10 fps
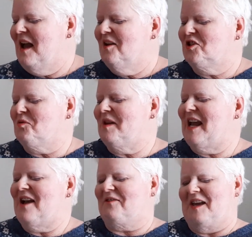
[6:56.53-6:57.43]
Too many
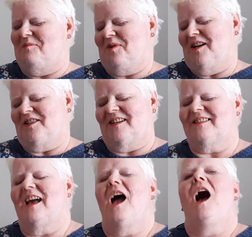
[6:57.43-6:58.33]
Afghan projects.
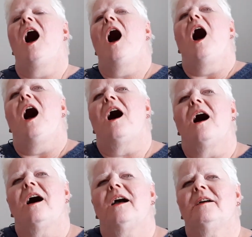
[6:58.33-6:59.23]

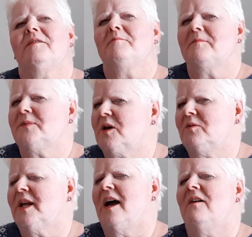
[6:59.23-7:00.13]
I don't have the